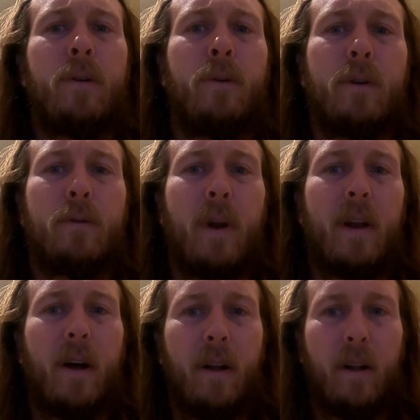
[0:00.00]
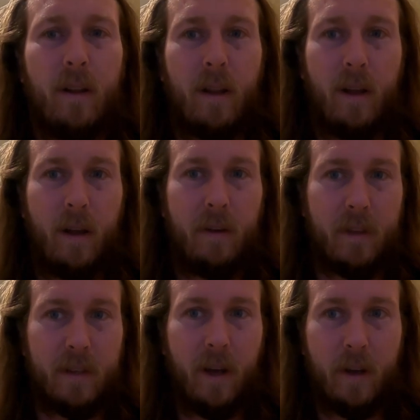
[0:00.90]
who has read all of
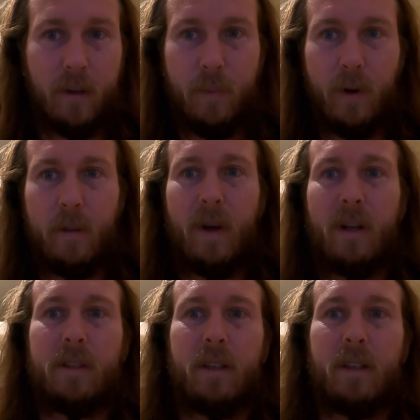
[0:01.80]
the sagas pretty much,